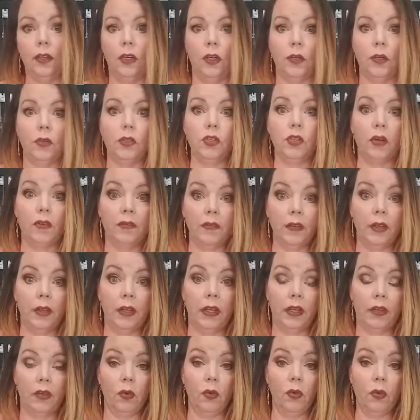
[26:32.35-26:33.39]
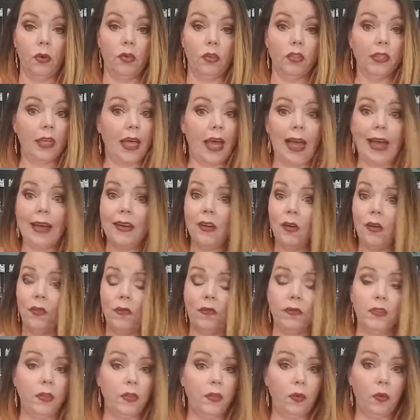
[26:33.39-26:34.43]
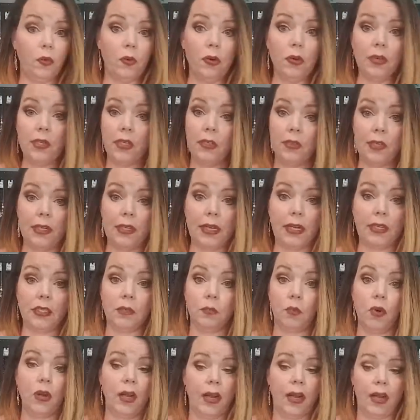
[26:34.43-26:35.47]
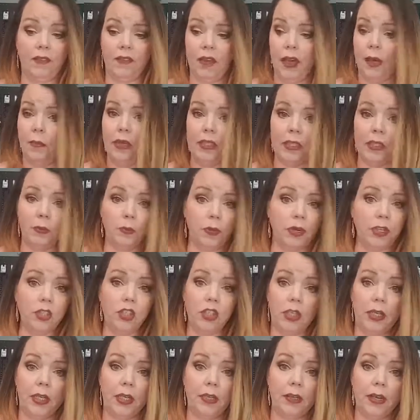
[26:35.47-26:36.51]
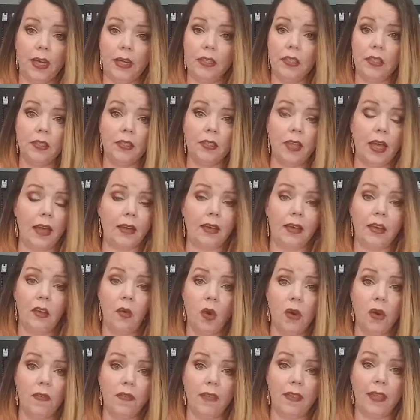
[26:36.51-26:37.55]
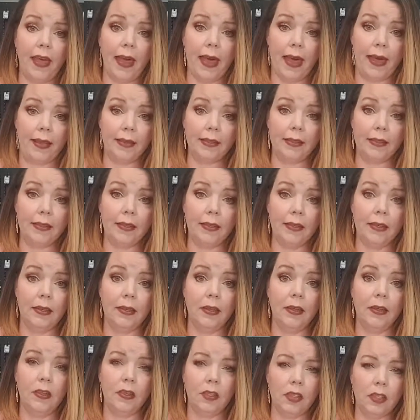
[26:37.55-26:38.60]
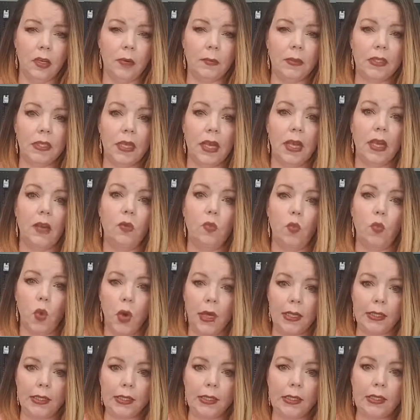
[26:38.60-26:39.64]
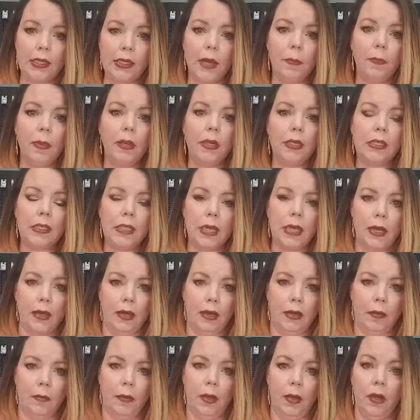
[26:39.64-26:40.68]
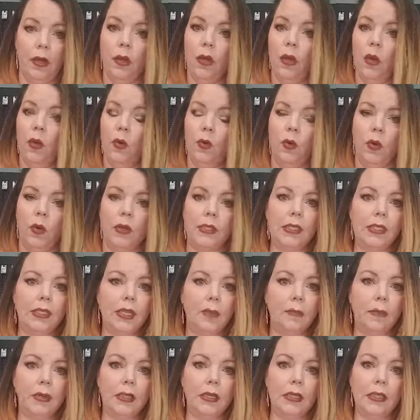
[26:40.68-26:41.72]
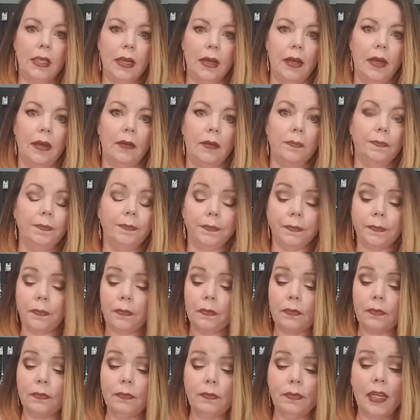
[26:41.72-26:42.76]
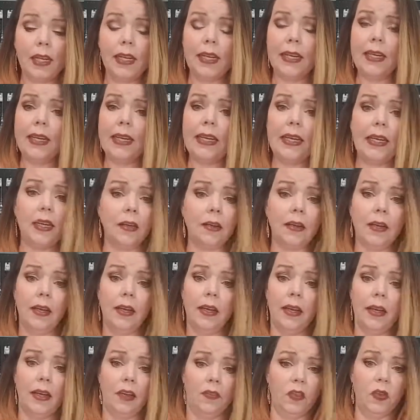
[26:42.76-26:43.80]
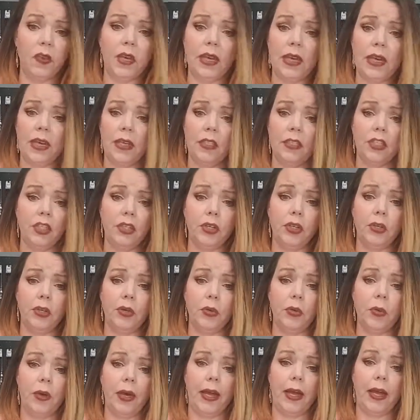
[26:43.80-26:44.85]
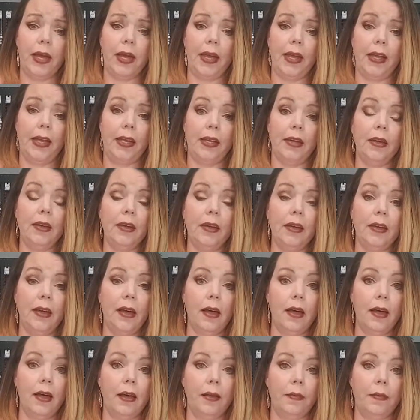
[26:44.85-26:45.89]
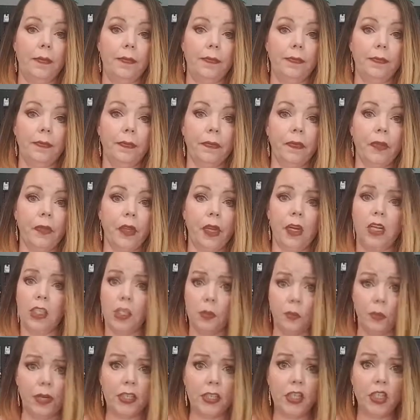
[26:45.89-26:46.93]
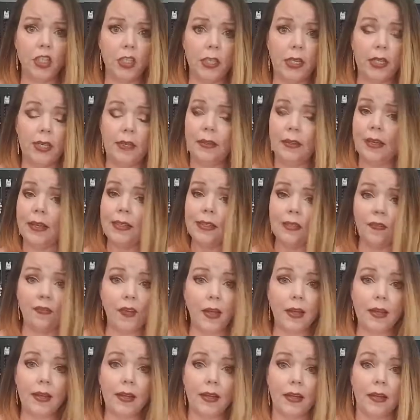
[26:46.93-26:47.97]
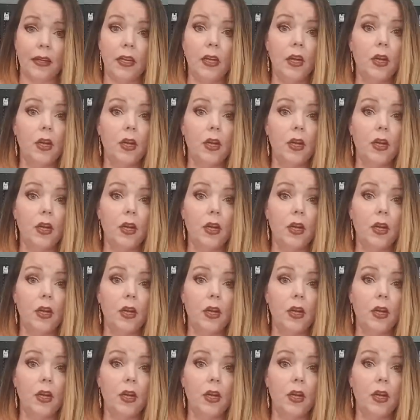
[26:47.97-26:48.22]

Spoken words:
start filling the orders. I don't fill the orders till the next morning. I've got my spreadsheet. I can go off of that. You see what I'm saying? One step at a time. One step at a time. And again, if you can't do a spreadsheet, that's fine.